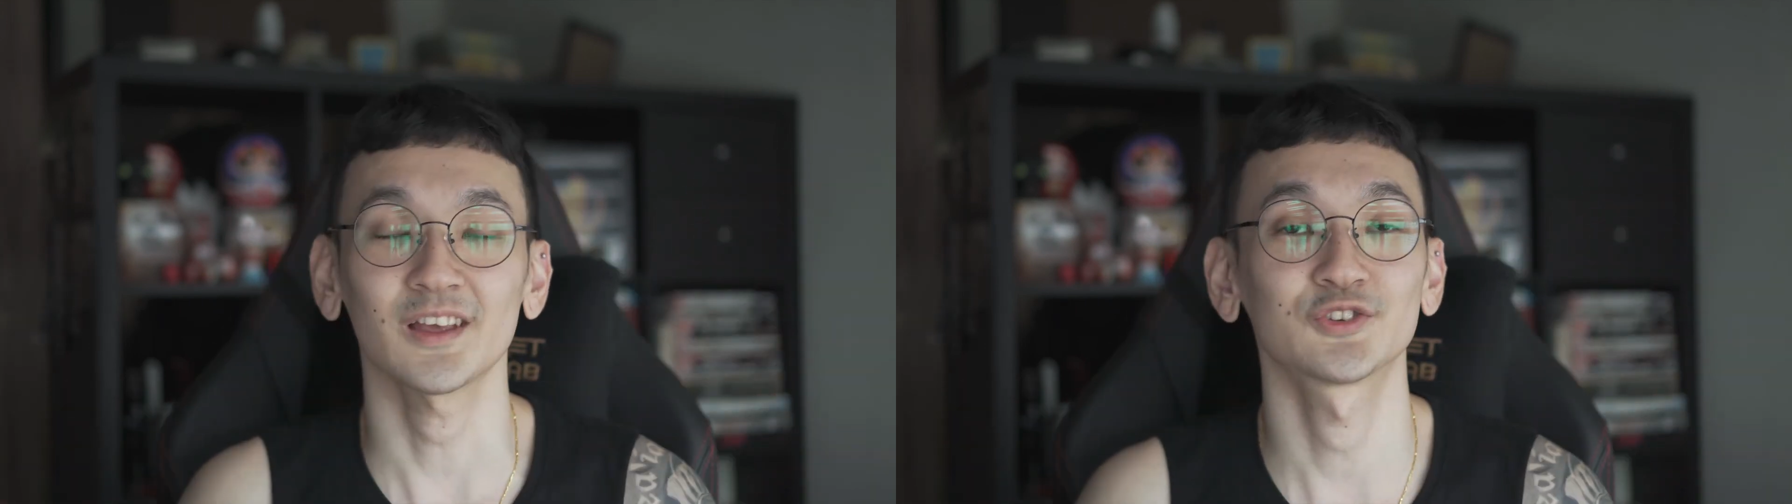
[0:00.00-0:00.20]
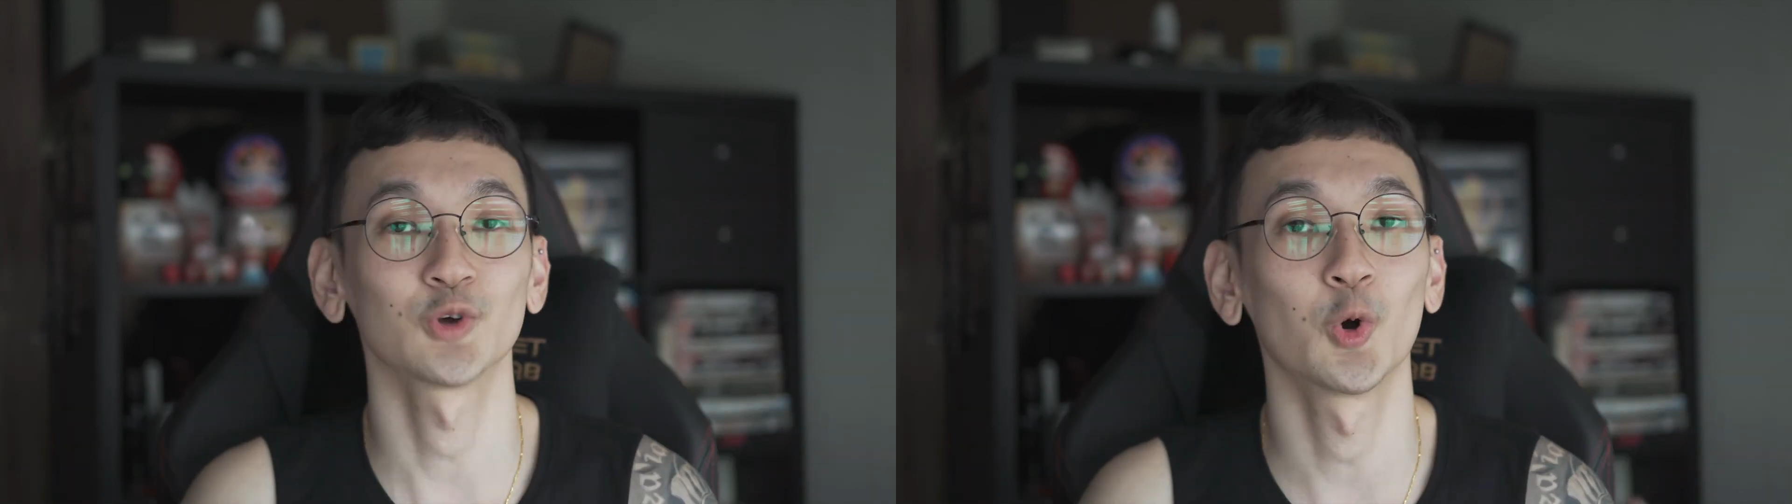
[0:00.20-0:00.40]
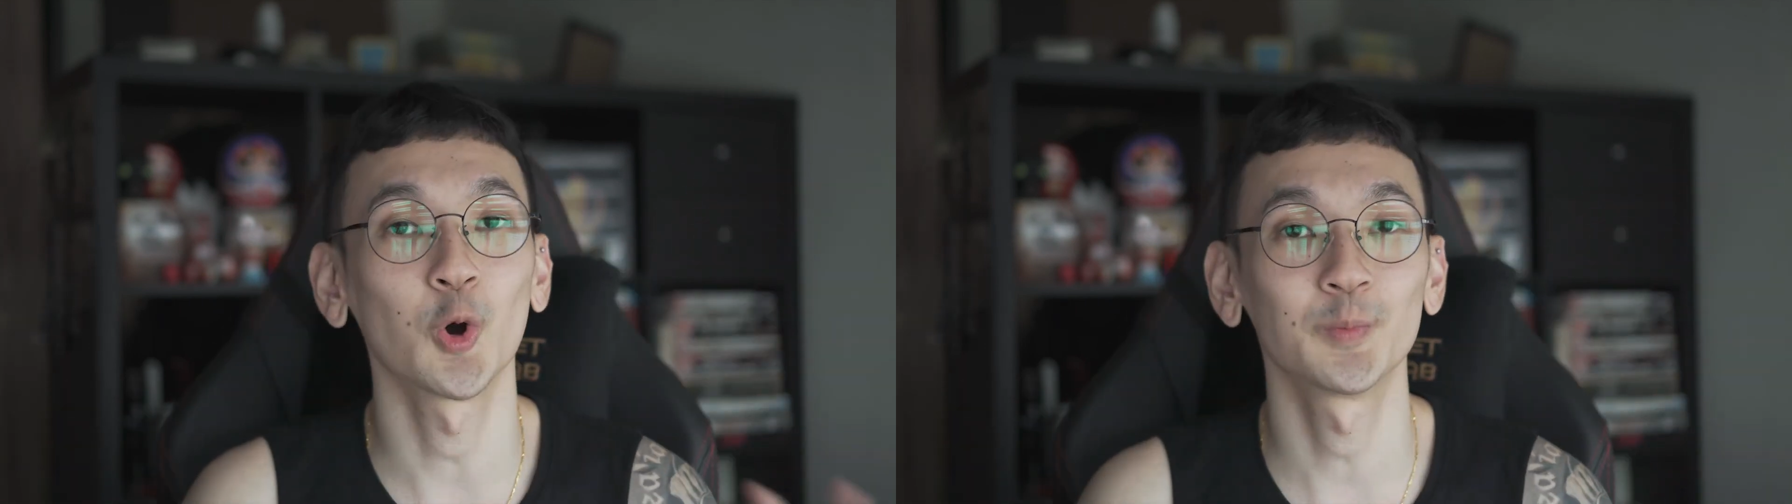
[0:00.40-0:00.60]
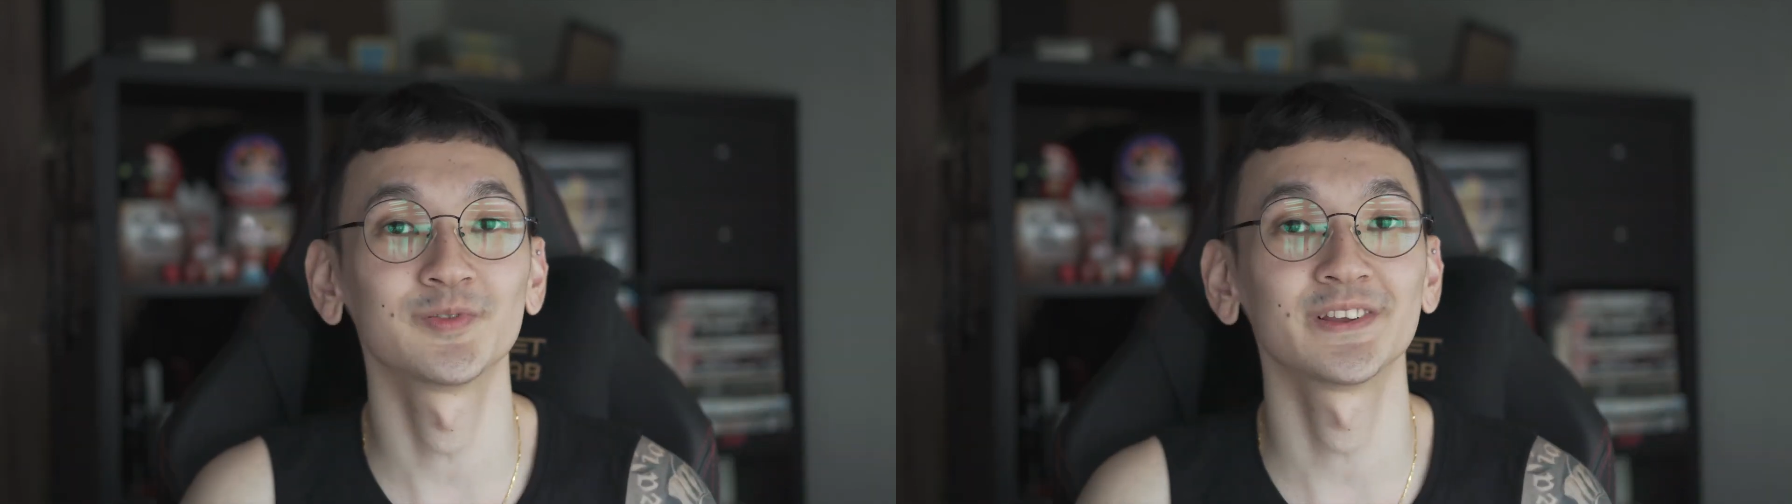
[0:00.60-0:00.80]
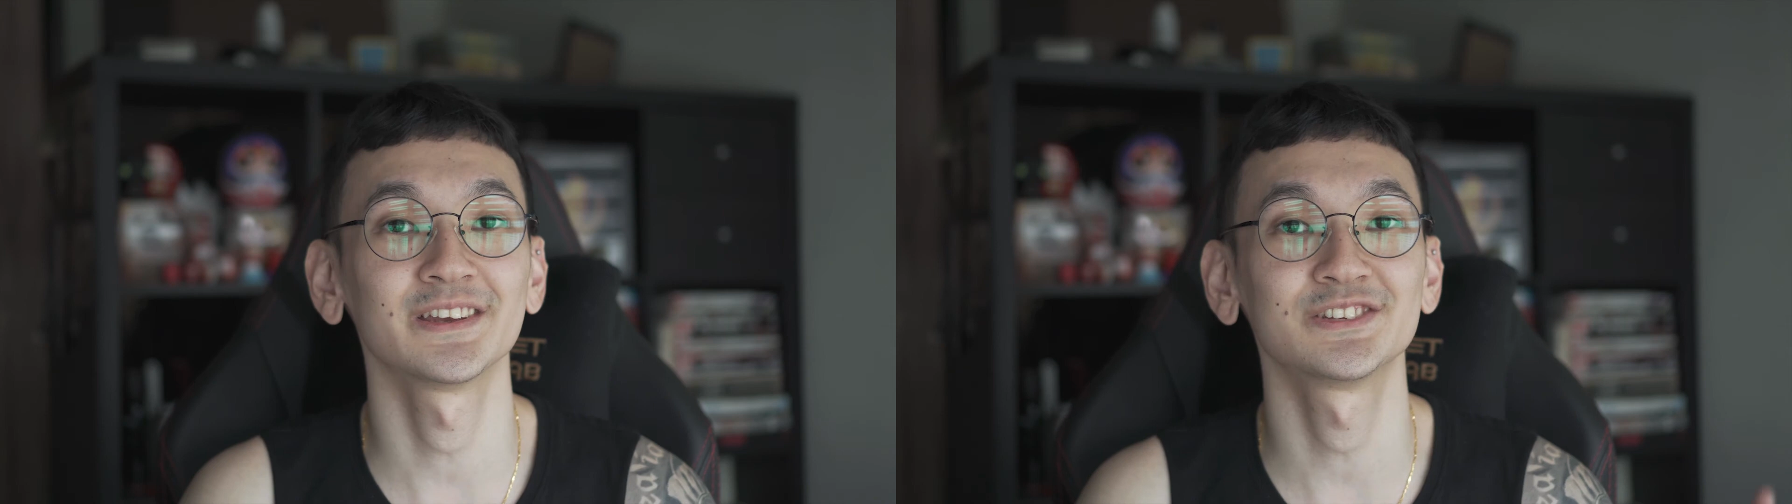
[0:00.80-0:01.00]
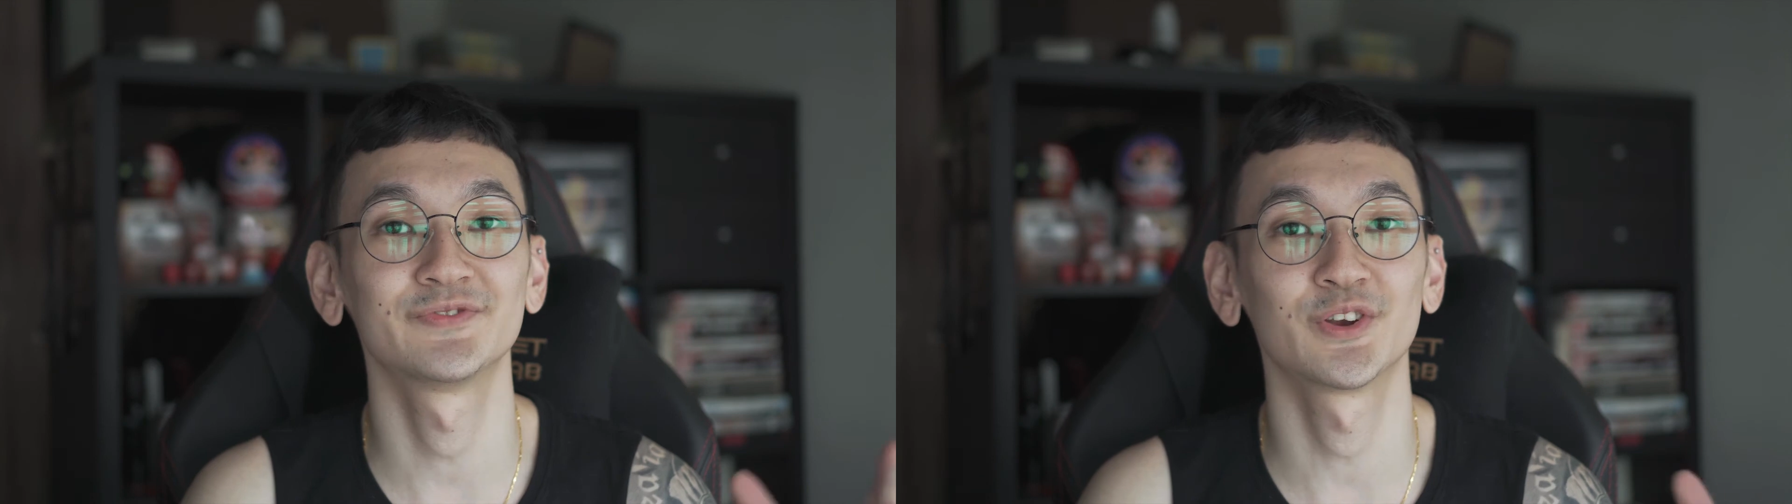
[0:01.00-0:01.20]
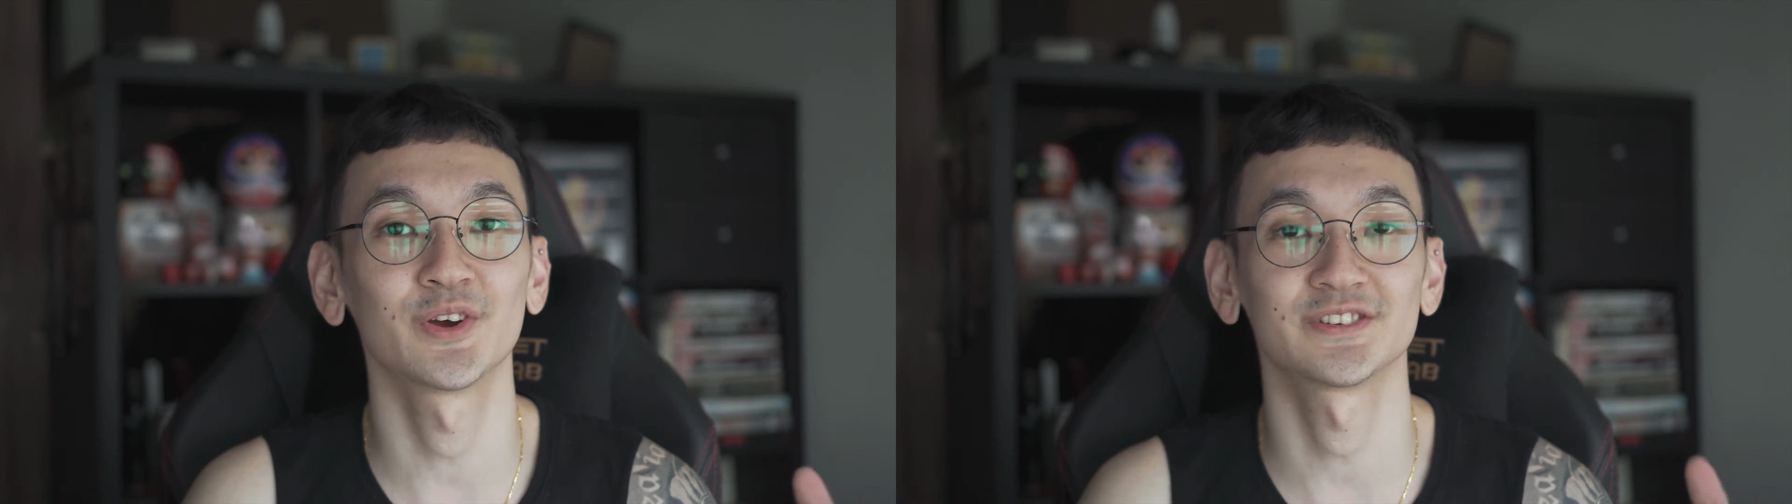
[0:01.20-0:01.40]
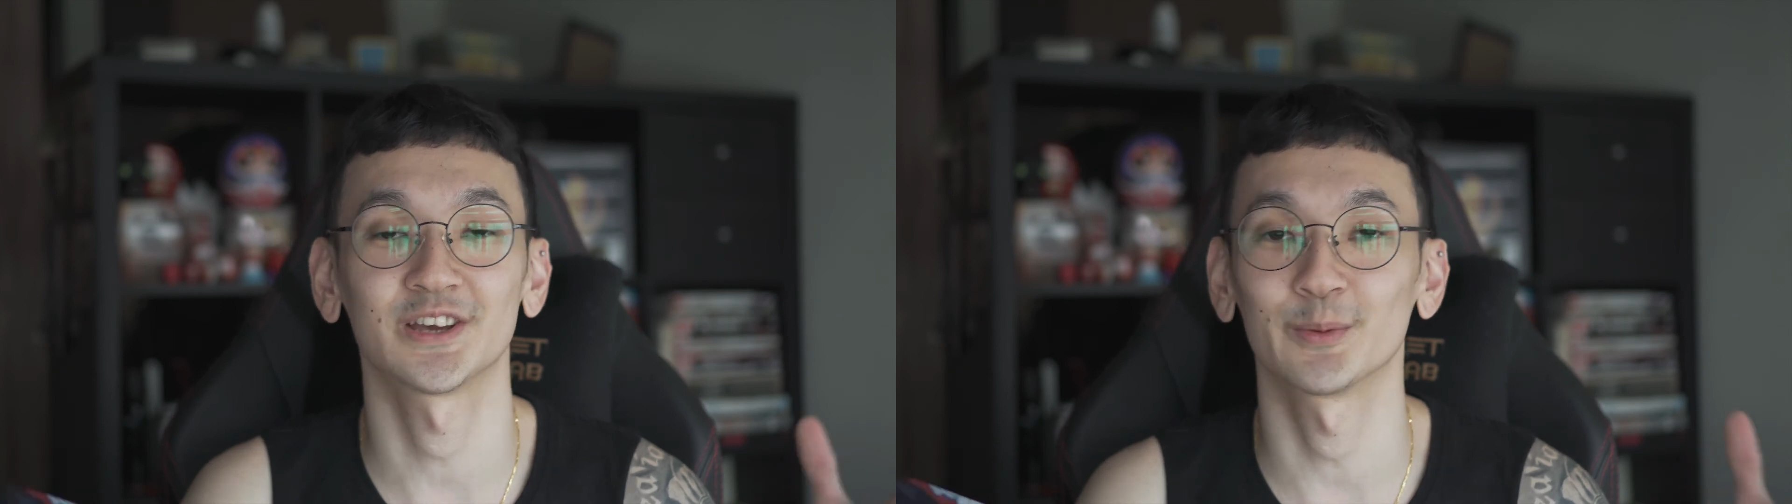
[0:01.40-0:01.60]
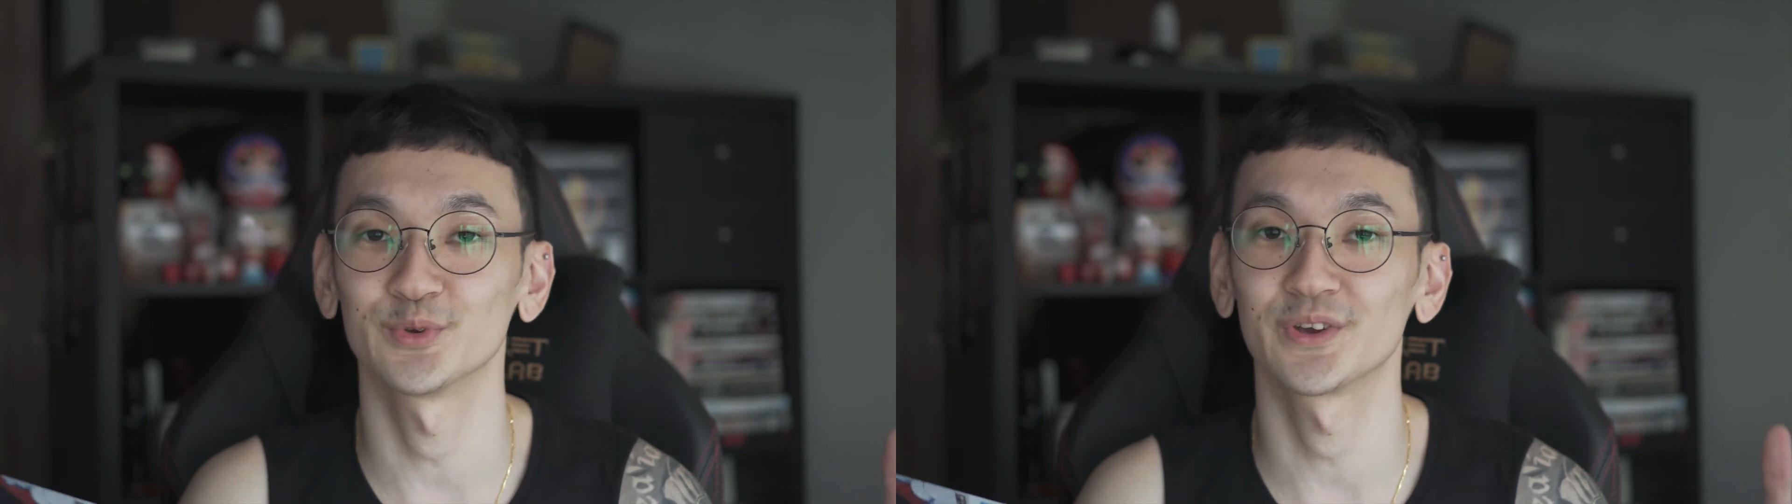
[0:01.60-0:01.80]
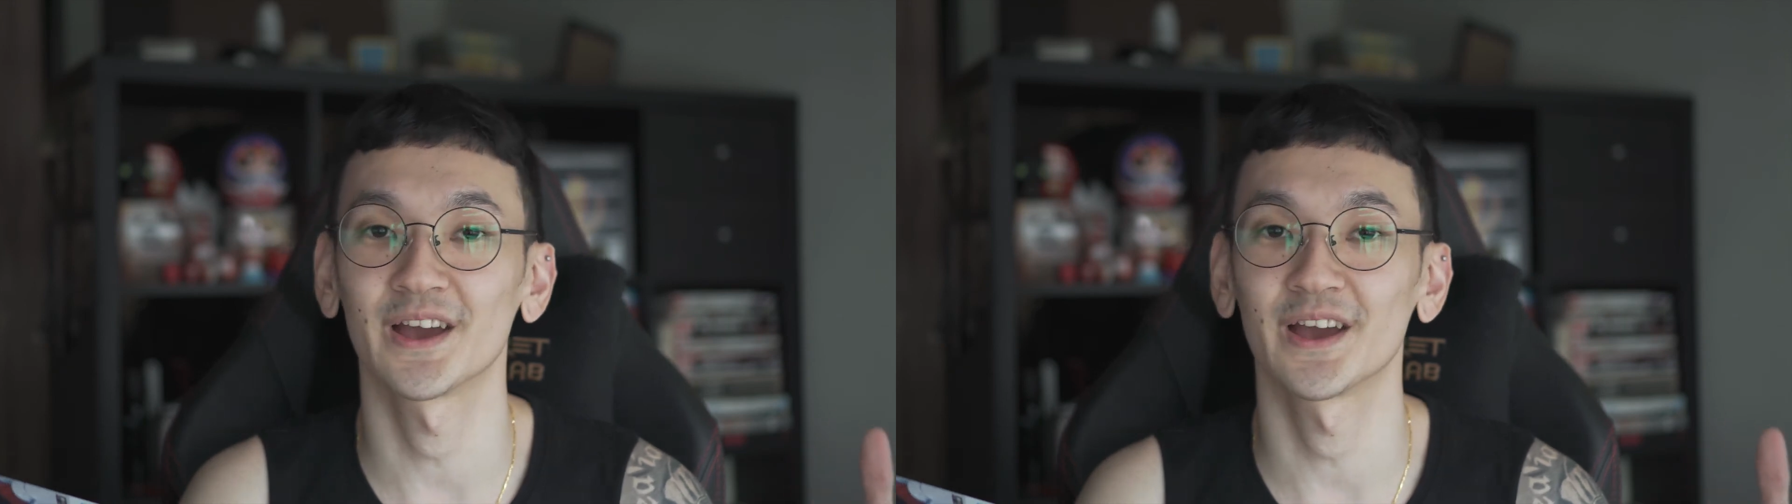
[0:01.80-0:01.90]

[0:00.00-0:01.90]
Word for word: So hopefully this video has helped you